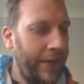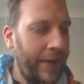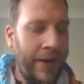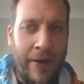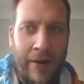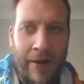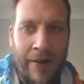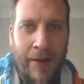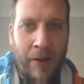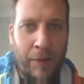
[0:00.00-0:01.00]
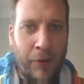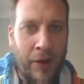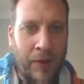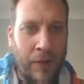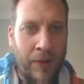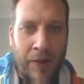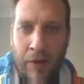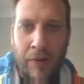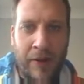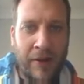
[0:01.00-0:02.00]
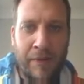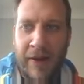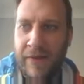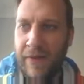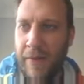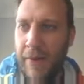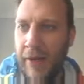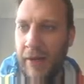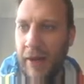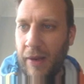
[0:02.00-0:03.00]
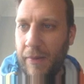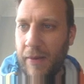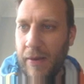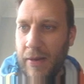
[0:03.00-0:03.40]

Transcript: And then I'll put in the one that you think is best for the main game.